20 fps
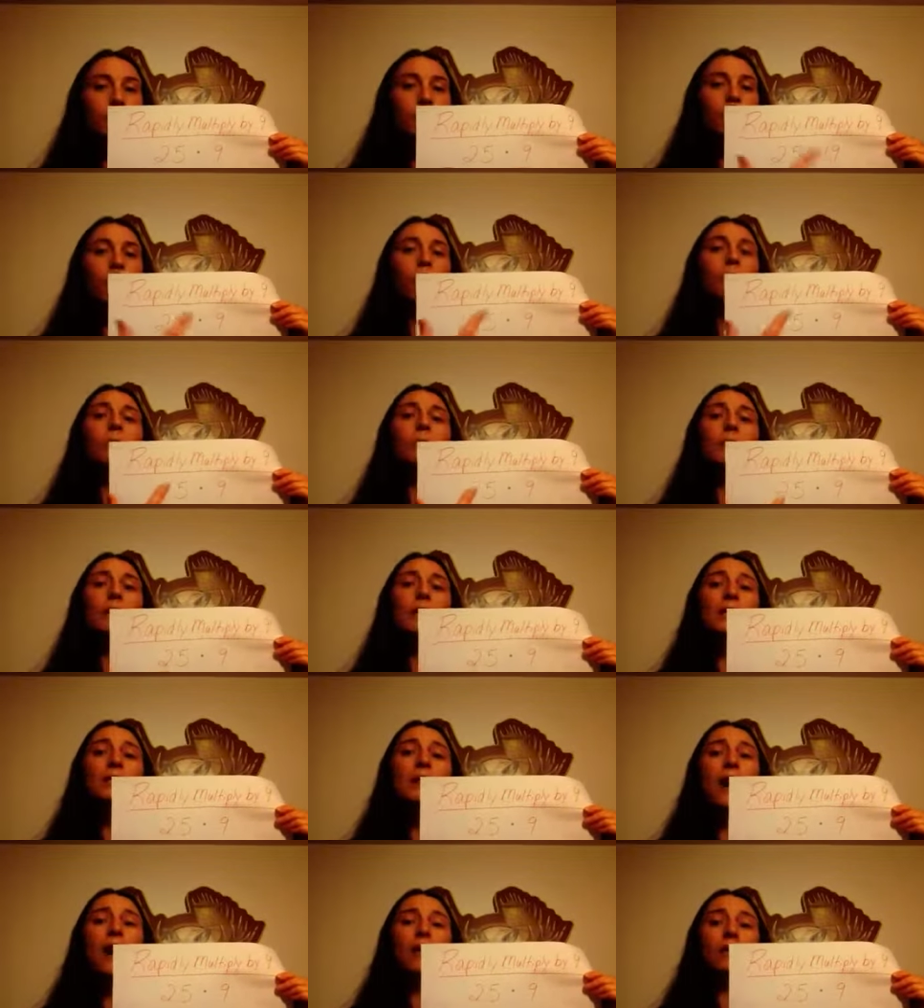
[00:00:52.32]
would be
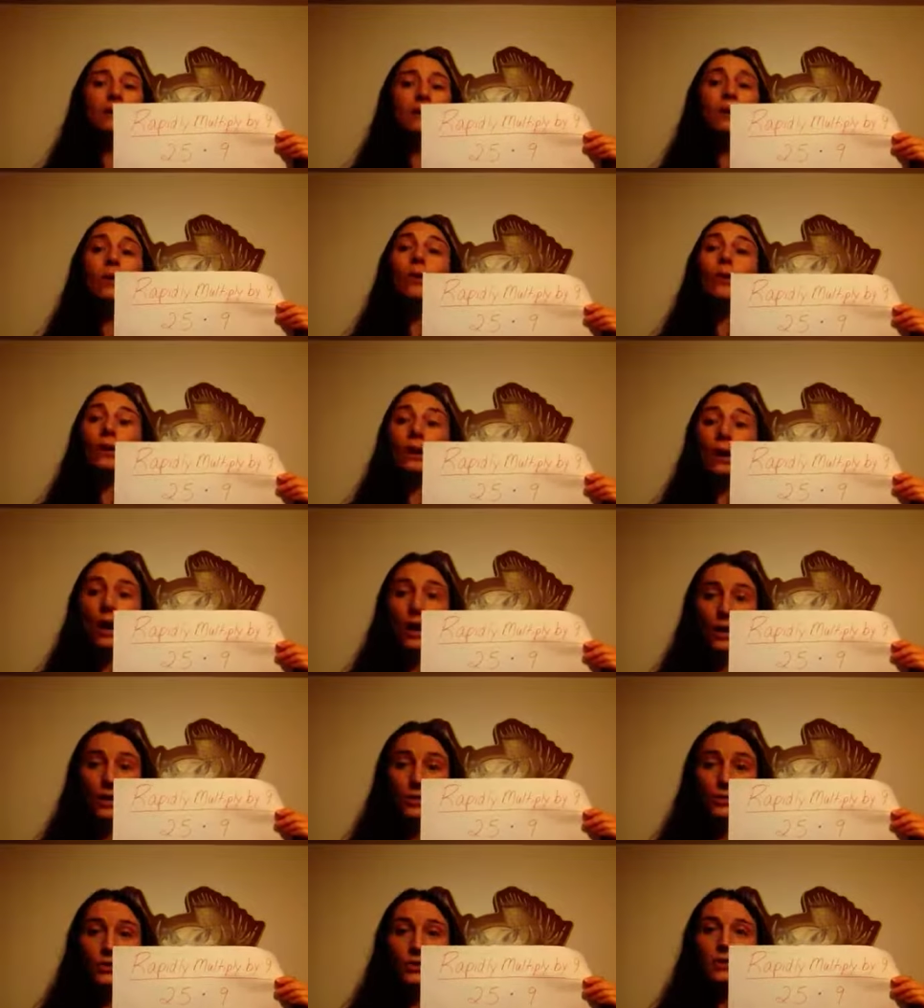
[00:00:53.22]
$1 or
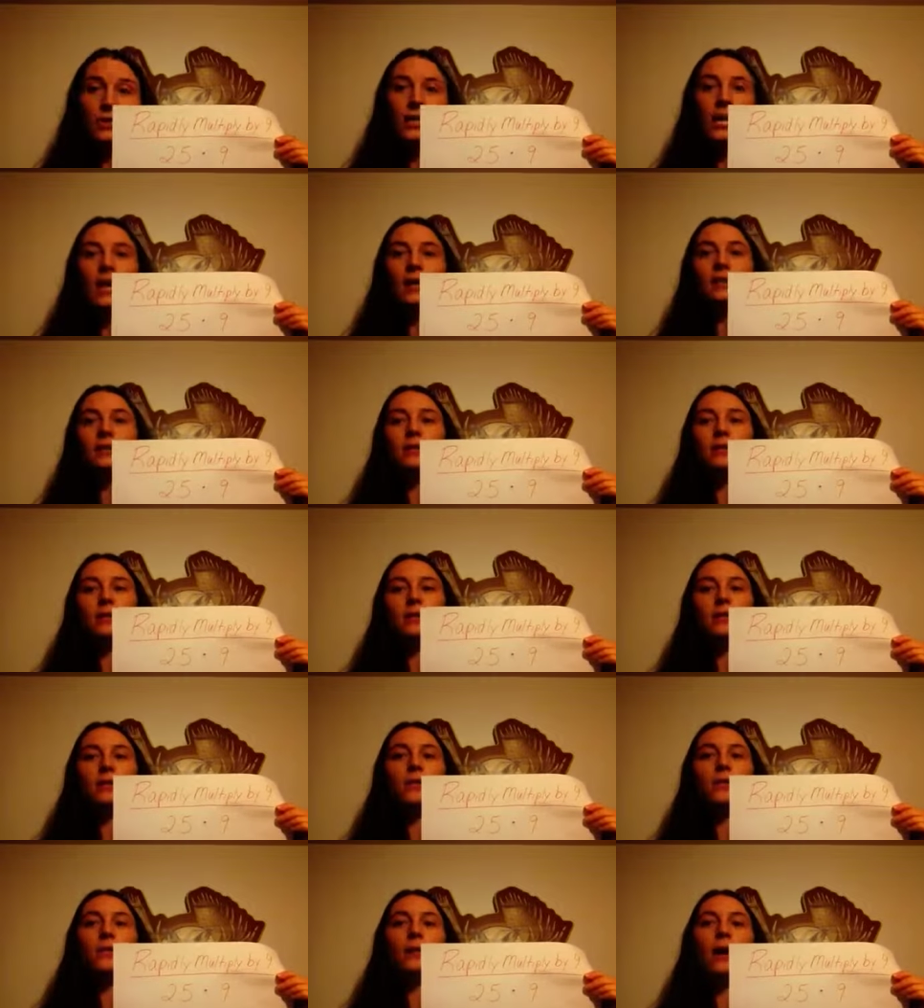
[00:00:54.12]
100 cents.
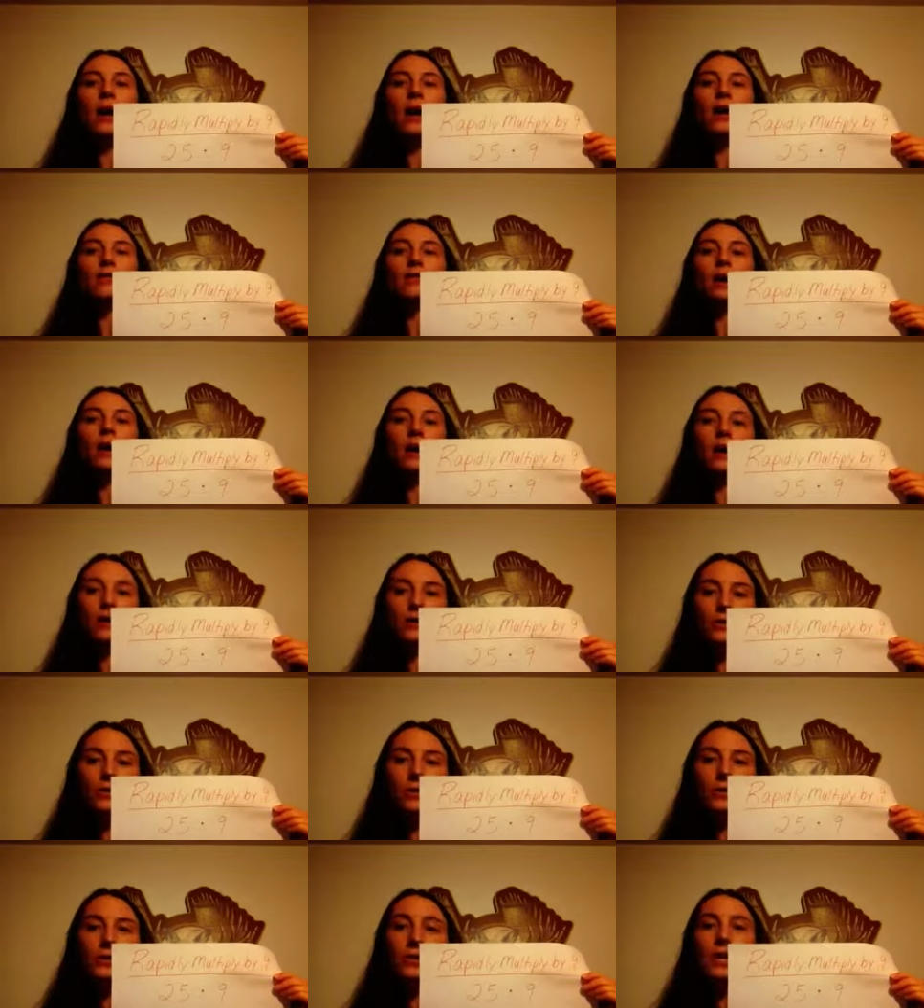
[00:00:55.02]
So we have
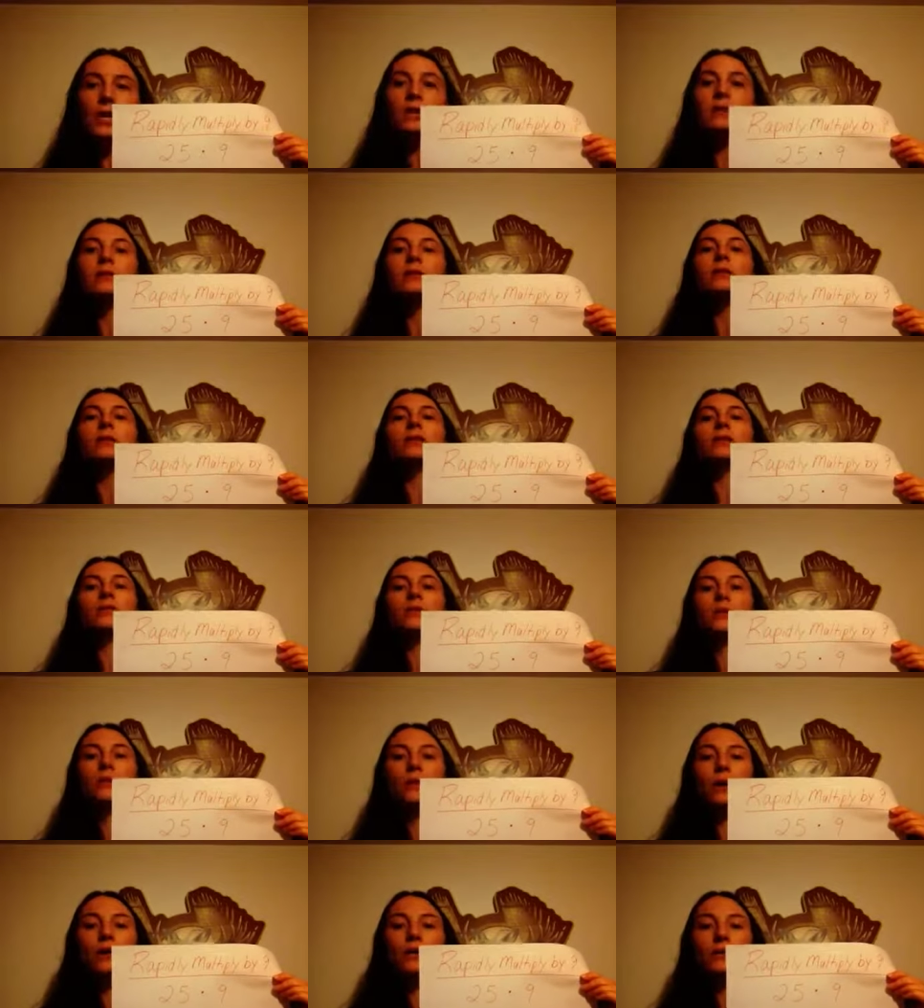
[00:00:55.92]
100 cents,
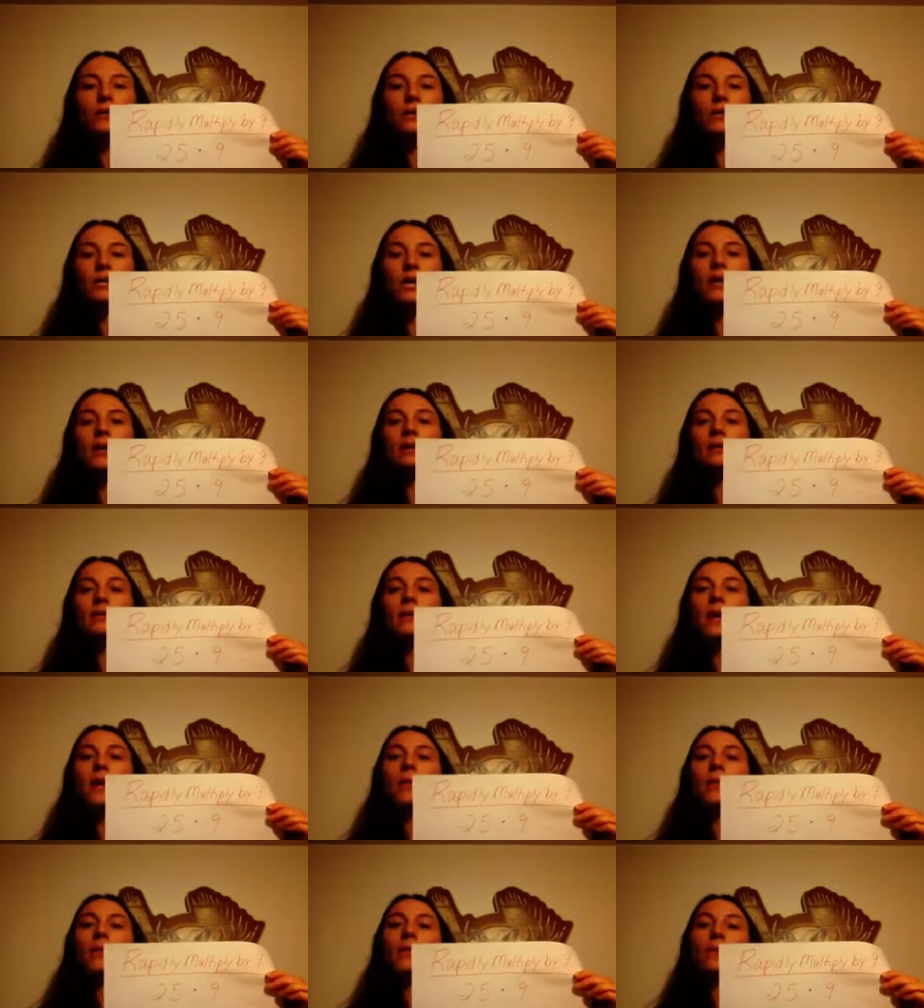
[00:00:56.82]
200 cents,
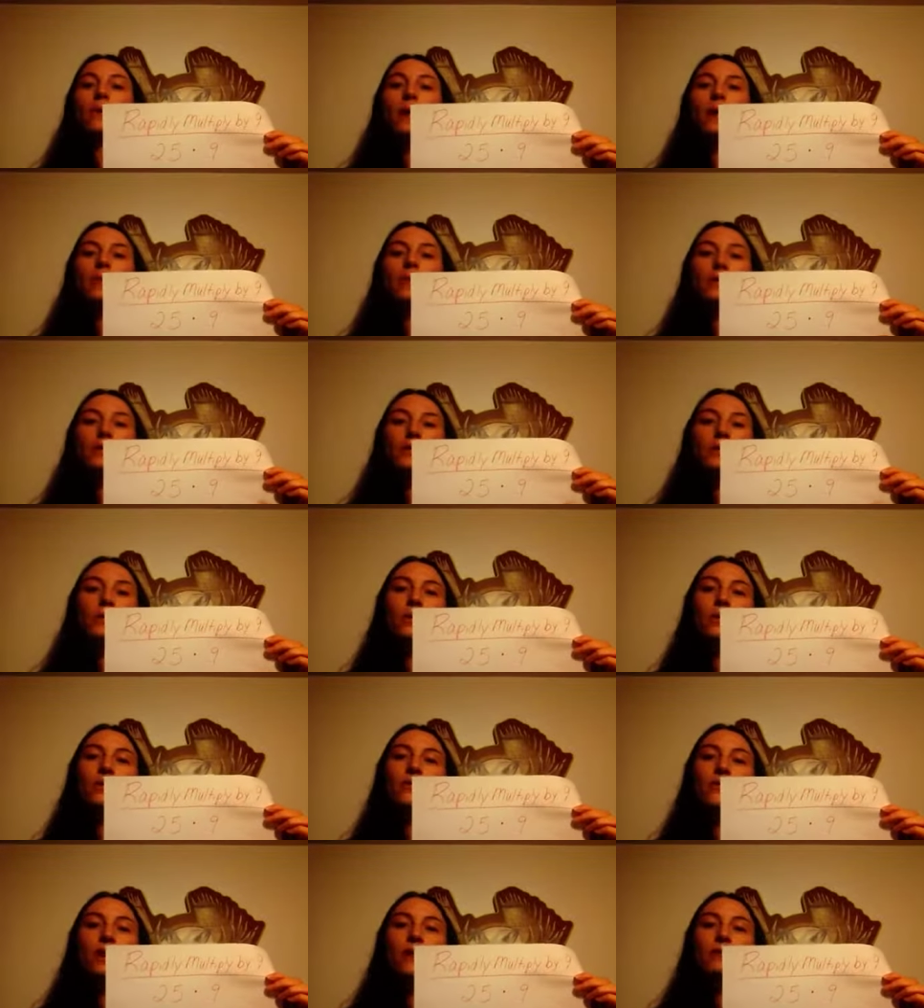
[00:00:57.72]
and then we have our
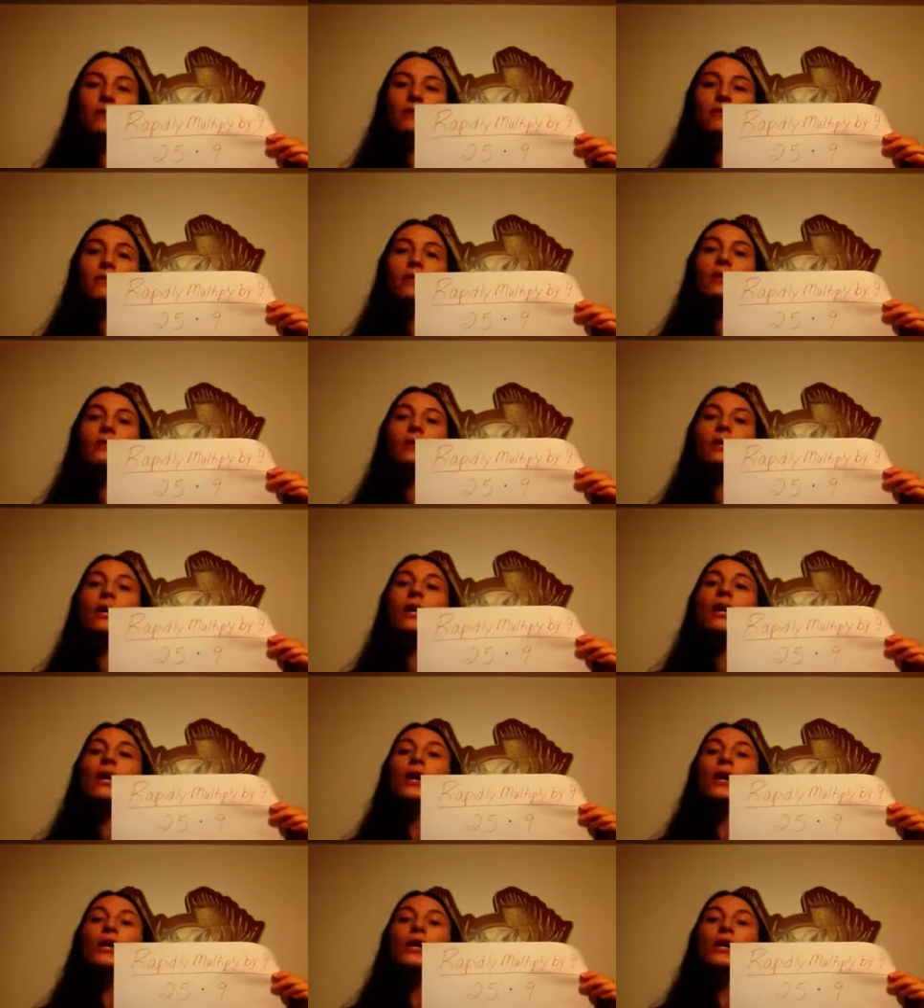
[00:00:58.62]
25 left over.